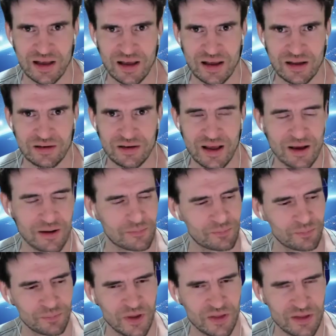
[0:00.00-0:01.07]
And yeah,
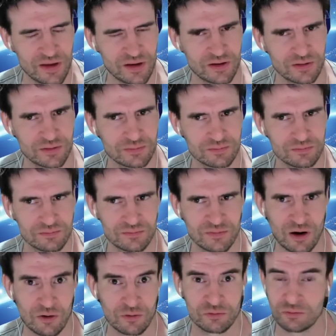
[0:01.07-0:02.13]
I think
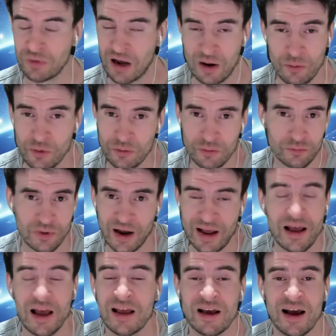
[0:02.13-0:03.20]

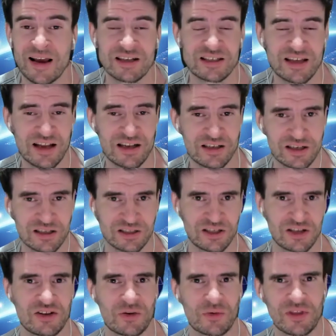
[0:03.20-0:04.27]
I intend to
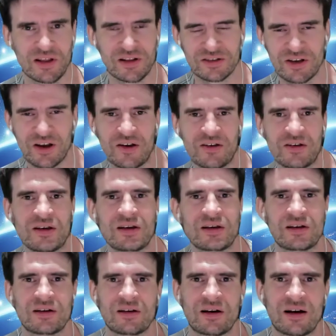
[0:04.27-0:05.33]
continue with it. So
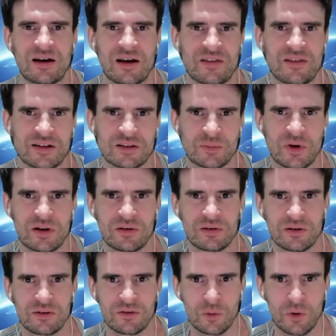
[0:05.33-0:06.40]
I think it's been
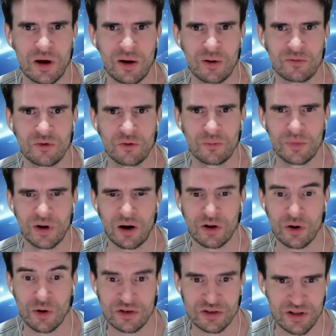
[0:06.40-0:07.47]
quite helpful, but I'll
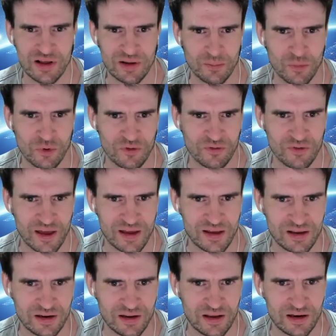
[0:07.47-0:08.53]
go into that more of that
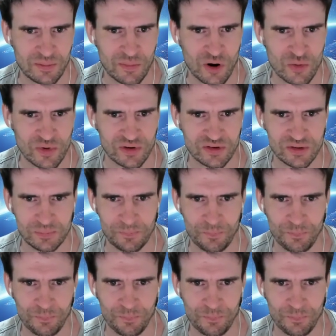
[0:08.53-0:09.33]
in a moment.